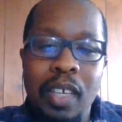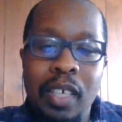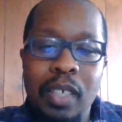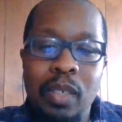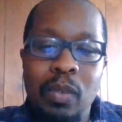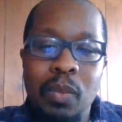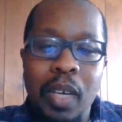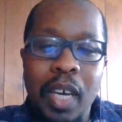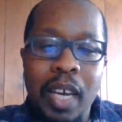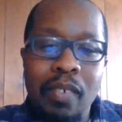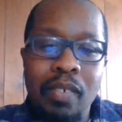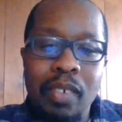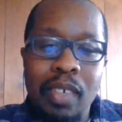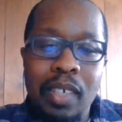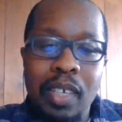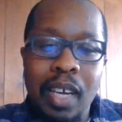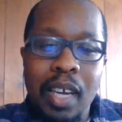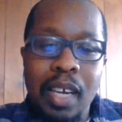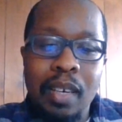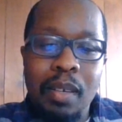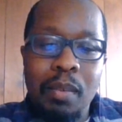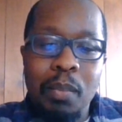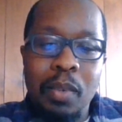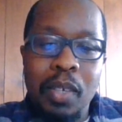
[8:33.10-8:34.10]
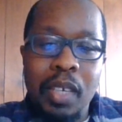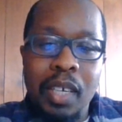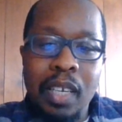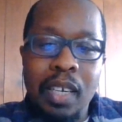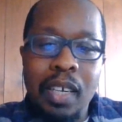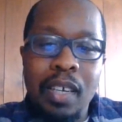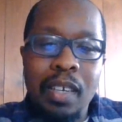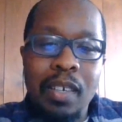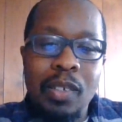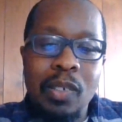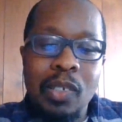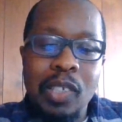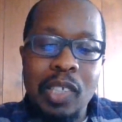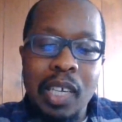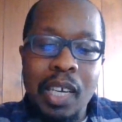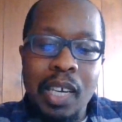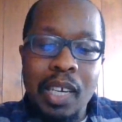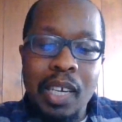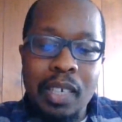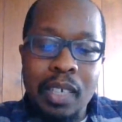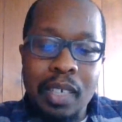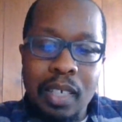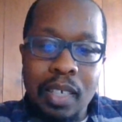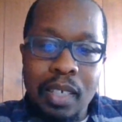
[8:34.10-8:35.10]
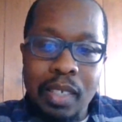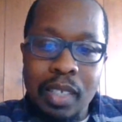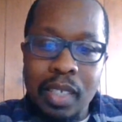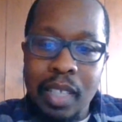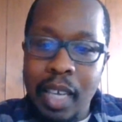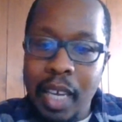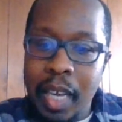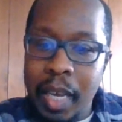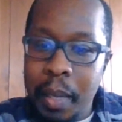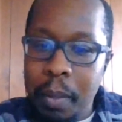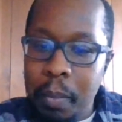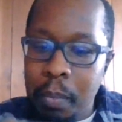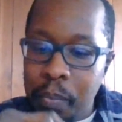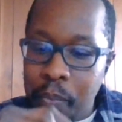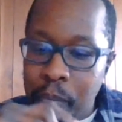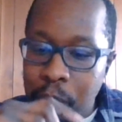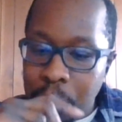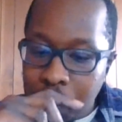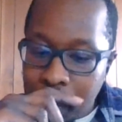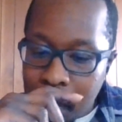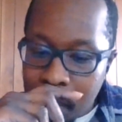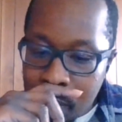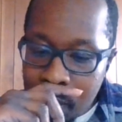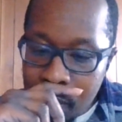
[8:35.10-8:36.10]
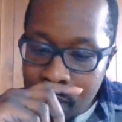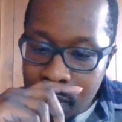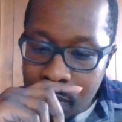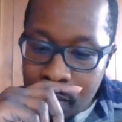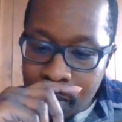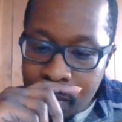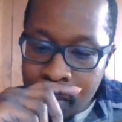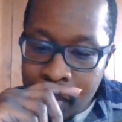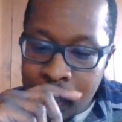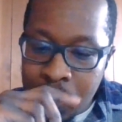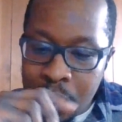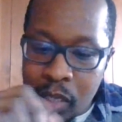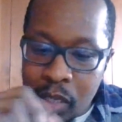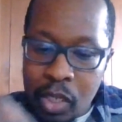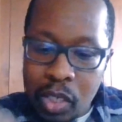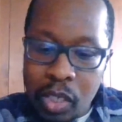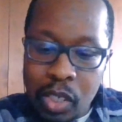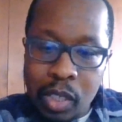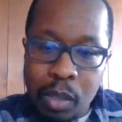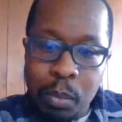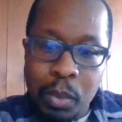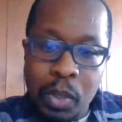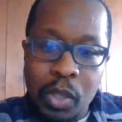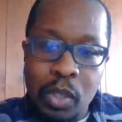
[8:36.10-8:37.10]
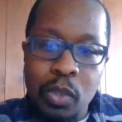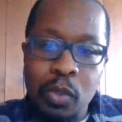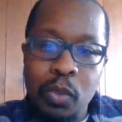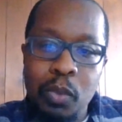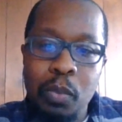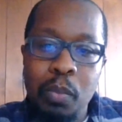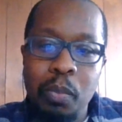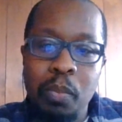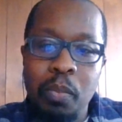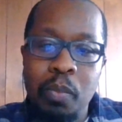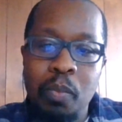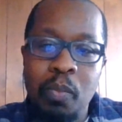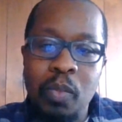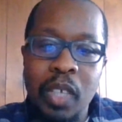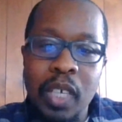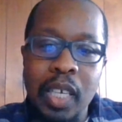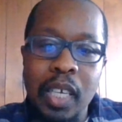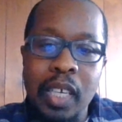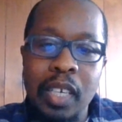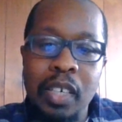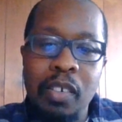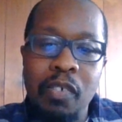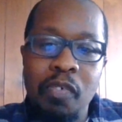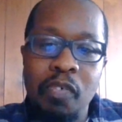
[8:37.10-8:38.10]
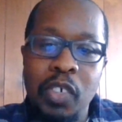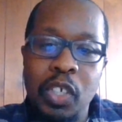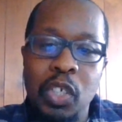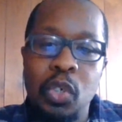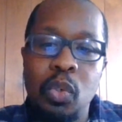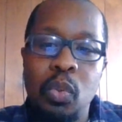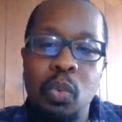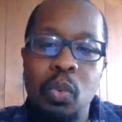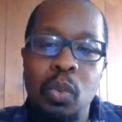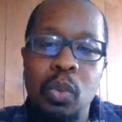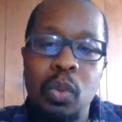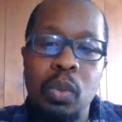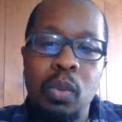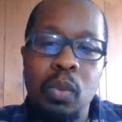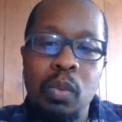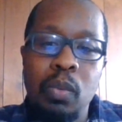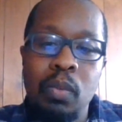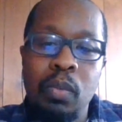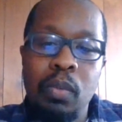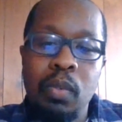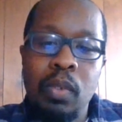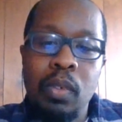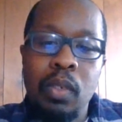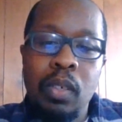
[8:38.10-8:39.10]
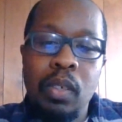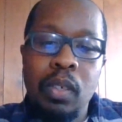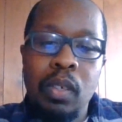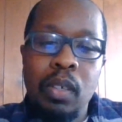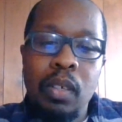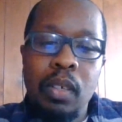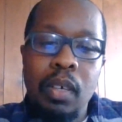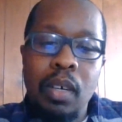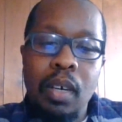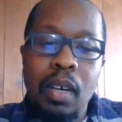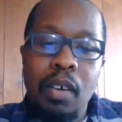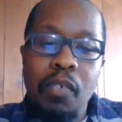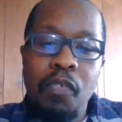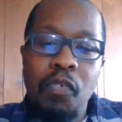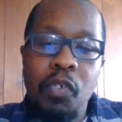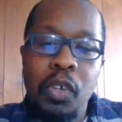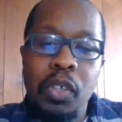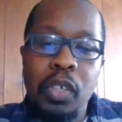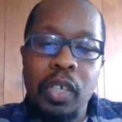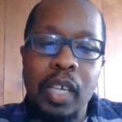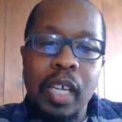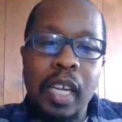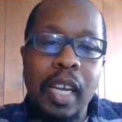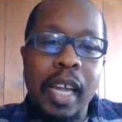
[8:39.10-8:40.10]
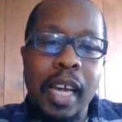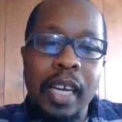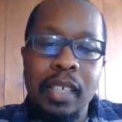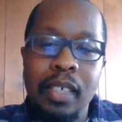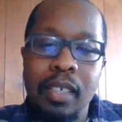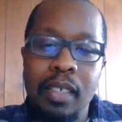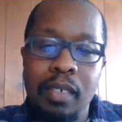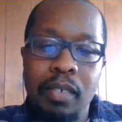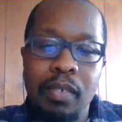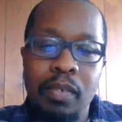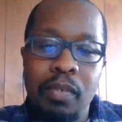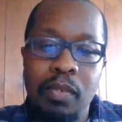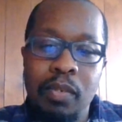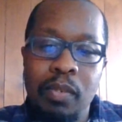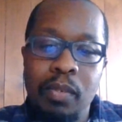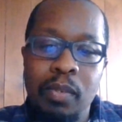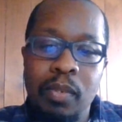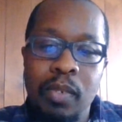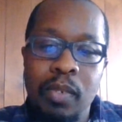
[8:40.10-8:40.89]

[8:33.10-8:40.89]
of the things we have to kind of begin to understand is that to subsume the individual for the collective